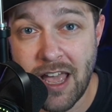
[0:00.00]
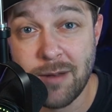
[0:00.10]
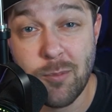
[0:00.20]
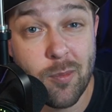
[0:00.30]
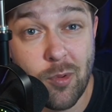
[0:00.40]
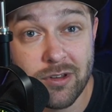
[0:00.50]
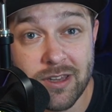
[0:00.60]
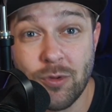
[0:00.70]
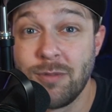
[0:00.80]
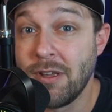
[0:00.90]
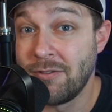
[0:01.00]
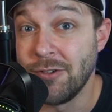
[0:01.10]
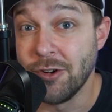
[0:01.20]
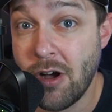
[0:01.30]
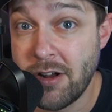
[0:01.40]
and more importantly, what's best for
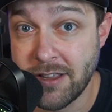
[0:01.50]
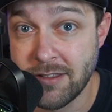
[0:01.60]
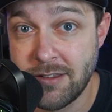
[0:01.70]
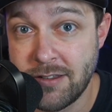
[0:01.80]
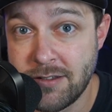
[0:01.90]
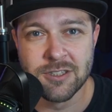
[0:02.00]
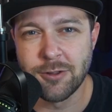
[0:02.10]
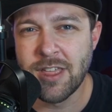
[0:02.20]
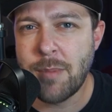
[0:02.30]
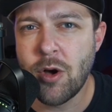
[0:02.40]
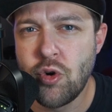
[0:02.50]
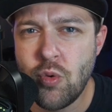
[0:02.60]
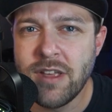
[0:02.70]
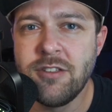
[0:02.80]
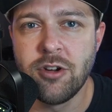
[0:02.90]
your audience. Just think about who
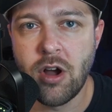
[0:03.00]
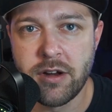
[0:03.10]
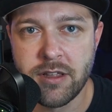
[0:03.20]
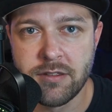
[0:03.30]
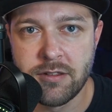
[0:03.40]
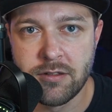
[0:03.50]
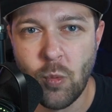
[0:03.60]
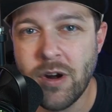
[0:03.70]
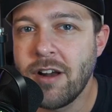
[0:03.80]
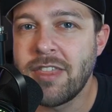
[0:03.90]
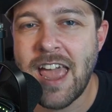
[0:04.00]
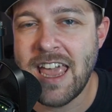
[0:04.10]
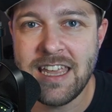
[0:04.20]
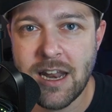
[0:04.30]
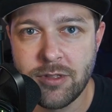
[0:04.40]
is your audience, where are they
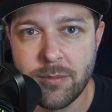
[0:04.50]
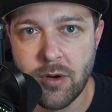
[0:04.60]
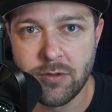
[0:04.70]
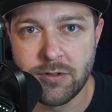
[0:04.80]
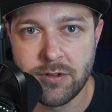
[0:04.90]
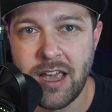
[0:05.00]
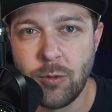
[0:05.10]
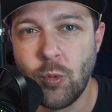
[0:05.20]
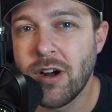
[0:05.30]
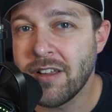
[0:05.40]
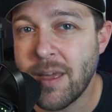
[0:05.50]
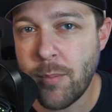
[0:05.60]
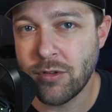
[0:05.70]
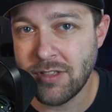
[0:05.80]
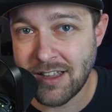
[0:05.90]
hanging out the most, and where are they
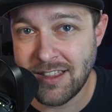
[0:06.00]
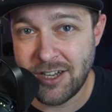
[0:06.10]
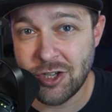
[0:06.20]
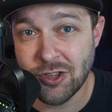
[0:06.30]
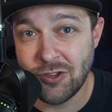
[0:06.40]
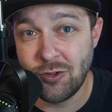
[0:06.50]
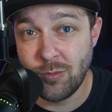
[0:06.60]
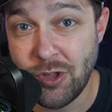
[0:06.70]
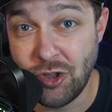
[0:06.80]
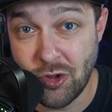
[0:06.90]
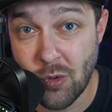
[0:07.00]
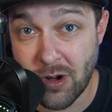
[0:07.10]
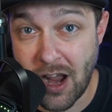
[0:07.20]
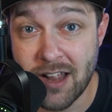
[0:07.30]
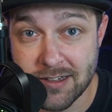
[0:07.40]
most likely to consume your
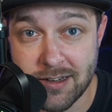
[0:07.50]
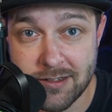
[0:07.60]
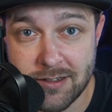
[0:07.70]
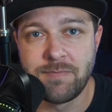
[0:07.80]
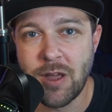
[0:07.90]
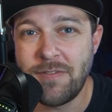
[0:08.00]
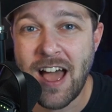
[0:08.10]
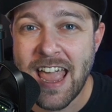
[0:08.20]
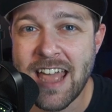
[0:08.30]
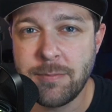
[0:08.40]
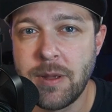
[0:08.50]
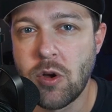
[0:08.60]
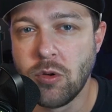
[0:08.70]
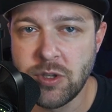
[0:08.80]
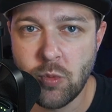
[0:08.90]
content. Now, if I had to pick
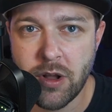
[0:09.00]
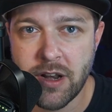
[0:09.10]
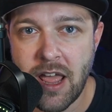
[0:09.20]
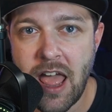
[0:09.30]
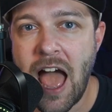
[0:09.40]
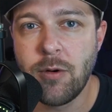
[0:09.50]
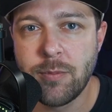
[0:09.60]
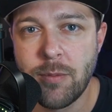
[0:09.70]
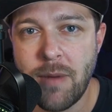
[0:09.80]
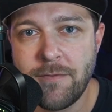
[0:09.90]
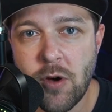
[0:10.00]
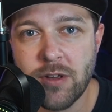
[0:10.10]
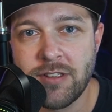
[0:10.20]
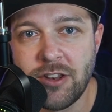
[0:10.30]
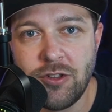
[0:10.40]
only one, I would put my focus
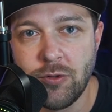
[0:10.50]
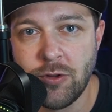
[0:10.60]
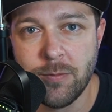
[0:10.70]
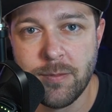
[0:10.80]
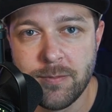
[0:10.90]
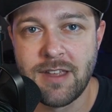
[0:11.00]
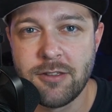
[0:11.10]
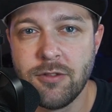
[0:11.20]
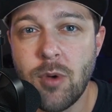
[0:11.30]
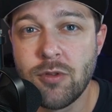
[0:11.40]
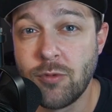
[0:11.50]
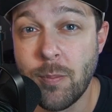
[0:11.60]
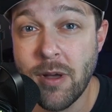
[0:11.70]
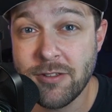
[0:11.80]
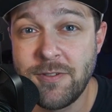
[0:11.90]
on YouTube. It has the most
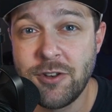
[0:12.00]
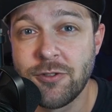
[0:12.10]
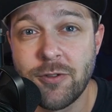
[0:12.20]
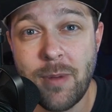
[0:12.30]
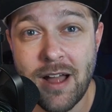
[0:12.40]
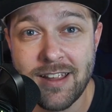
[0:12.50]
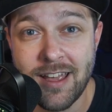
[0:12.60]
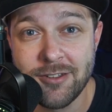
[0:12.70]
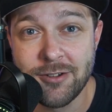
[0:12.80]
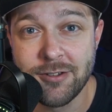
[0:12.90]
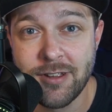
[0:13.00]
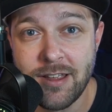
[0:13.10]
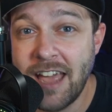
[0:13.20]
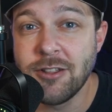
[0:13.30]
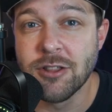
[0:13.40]
robust features for podcasters
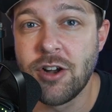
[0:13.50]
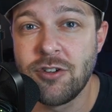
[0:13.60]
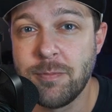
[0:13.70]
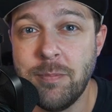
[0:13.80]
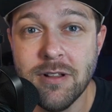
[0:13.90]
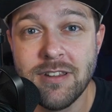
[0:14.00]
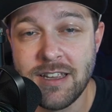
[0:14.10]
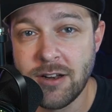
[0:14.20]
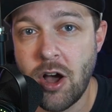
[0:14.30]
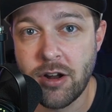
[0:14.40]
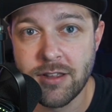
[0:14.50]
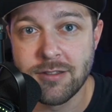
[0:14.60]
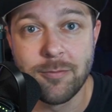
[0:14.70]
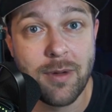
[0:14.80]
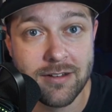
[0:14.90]
and the largest built-in audience
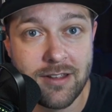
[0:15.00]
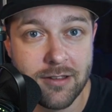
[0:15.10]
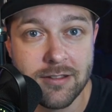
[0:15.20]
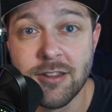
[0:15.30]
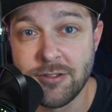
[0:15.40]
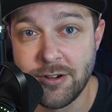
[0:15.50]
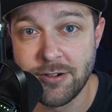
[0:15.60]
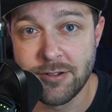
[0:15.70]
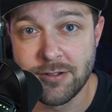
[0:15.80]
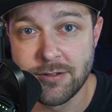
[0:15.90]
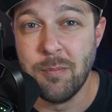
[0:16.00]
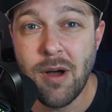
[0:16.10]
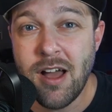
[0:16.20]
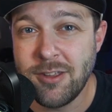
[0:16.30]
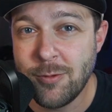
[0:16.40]
of podcast listeners.
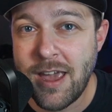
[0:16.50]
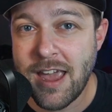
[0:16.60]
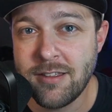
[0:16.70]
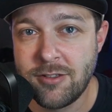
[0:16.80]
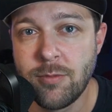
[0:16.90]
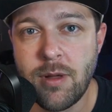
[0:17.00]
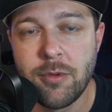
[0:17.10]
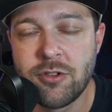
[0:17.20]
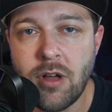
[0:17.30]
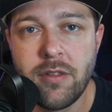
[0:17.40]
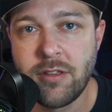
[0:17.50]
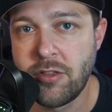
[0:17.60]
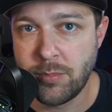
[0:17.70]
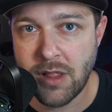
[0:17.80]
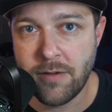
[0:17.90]
But you can still publish to all these other
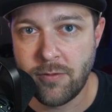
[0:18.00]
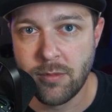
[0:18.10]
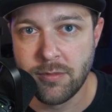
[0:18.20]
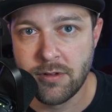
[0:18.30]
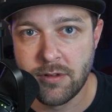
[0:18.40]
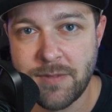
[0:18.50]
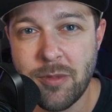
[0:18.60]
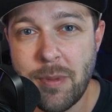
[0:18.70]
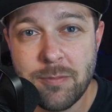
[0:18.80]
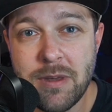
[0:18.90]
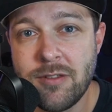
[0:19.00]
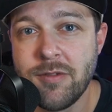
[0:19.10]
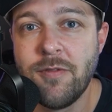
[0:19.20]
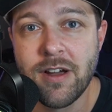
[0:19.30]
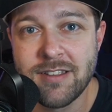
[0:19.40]
platforms. Now, the best piece of
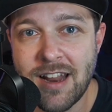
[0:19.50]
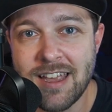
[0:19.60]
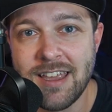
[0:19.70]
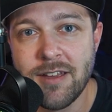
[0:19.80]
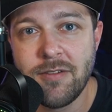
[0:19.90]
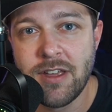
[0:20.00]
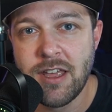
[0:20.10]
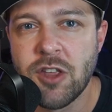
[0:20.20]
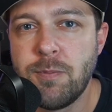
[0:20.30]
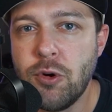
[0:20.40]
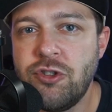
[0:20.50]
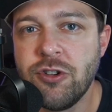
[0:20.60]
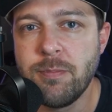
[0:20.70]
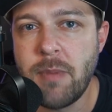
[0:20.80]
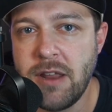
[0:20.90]
advice that I can give is put your
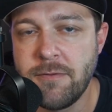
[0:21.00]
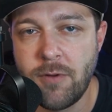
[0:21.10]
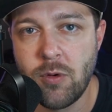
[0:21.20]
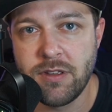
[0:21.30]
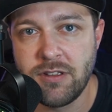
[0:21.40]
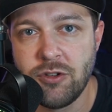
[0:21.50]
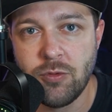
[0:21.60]
main focus into